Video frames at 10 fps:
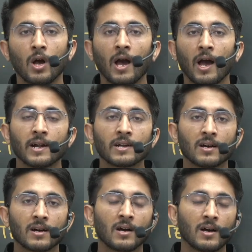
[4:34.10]
And
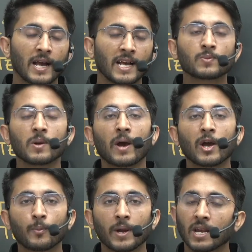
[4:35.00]
uh, as per my
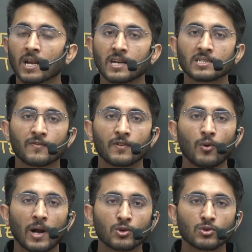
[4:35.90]
opinion guys, if you
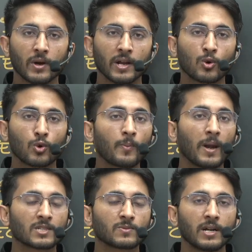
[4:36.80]
want to join a good
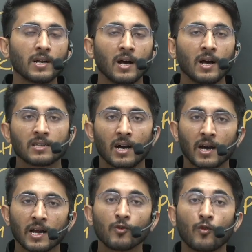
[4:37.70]
placement, the
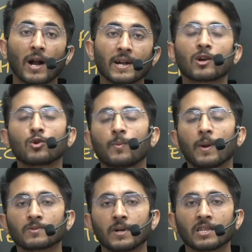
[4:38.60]
if you want a good
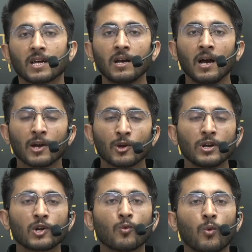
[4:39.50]
placement, then you
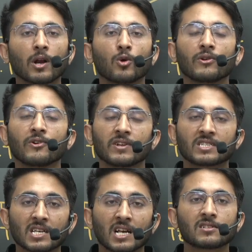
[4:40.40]
need to work on your
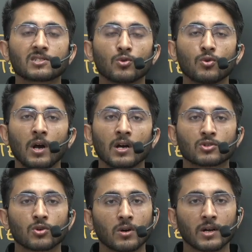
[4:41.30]
skills too.
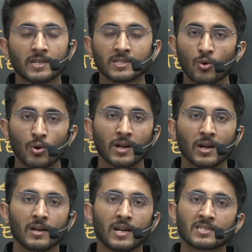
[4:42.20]
So it's not
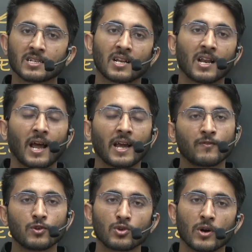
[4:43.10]
necessary like
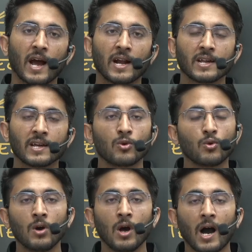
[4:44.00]
if you join I I T you
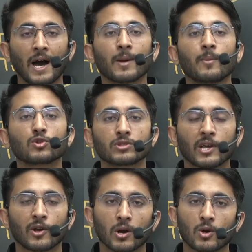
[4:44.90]
are able to
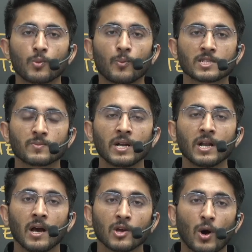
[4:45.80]
secure a good placement.
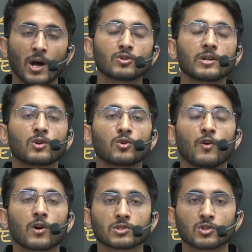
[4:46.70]
You also need to
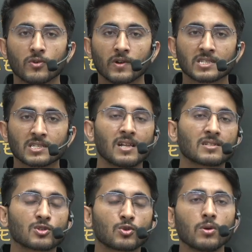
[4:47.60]
focus on your skills too.